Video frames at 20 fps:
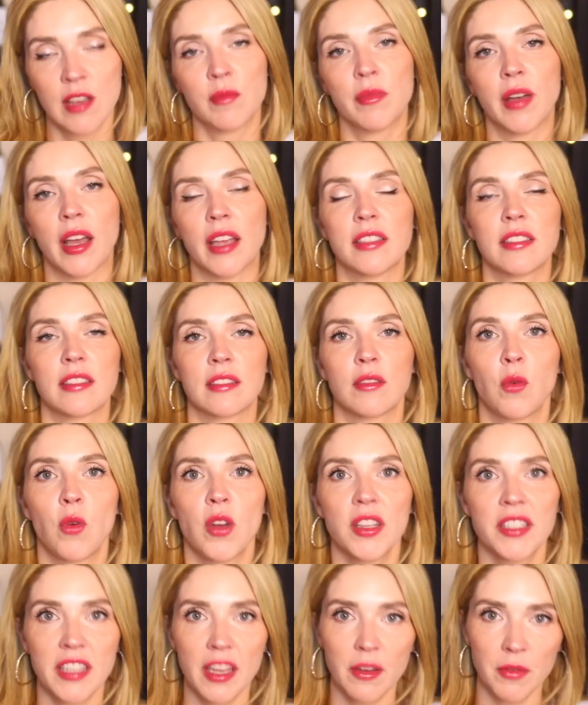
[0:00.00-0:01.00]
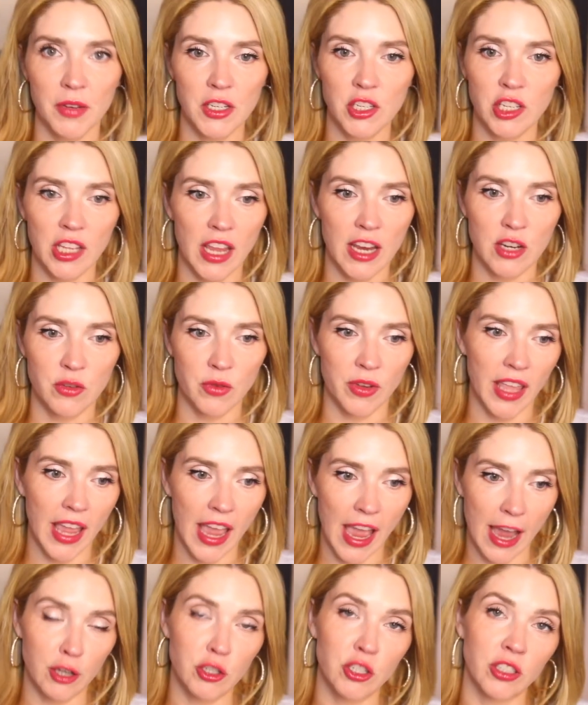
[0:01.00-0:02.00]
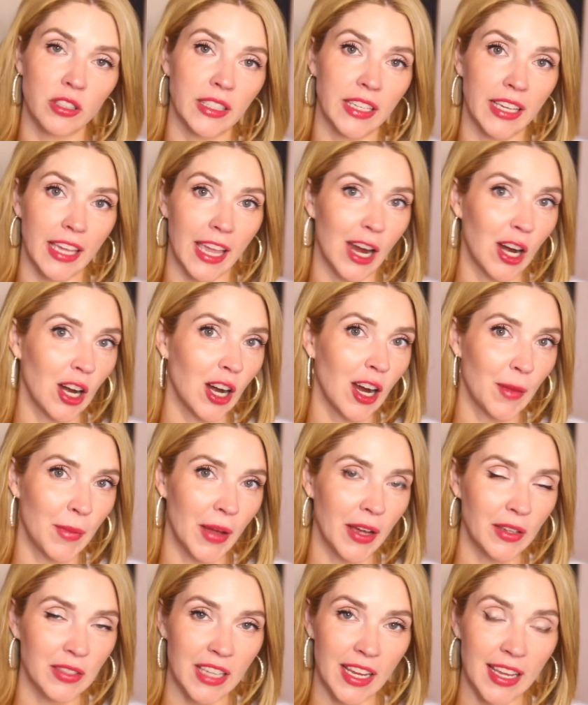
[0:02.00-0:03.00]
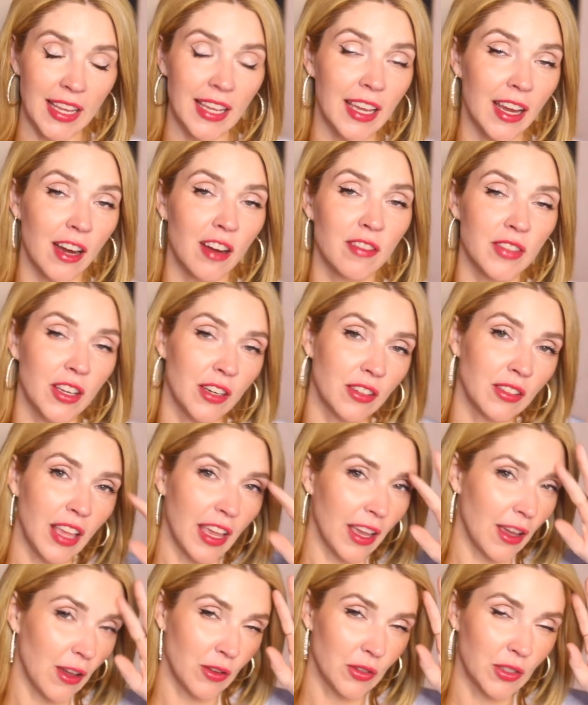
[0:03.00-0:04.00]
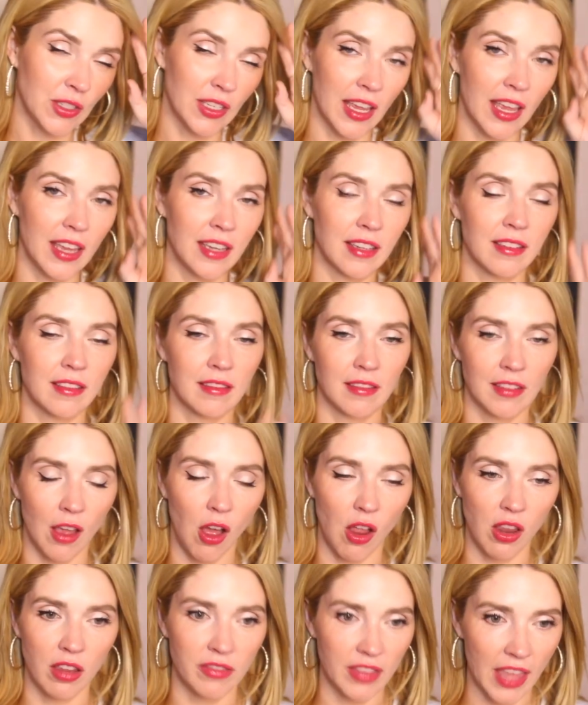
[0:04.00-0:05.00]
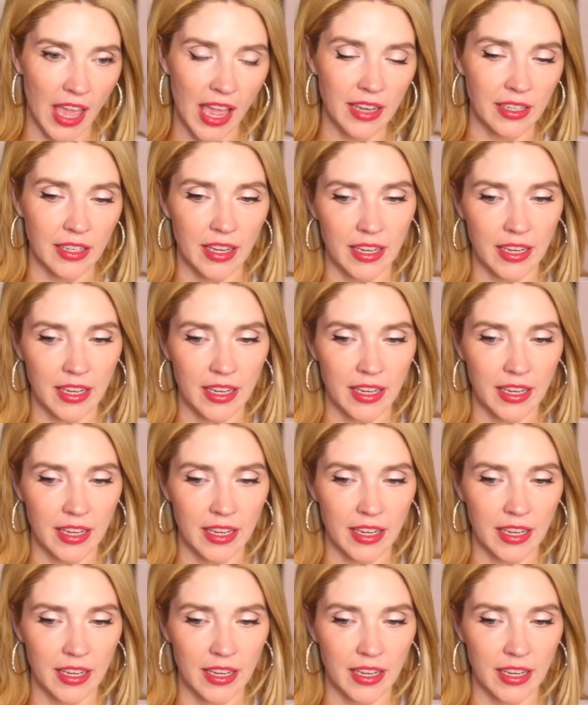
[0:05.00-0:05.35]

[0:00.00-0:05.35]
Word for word: But once they reach the age where they actually care about taking care of their Legos and all of that,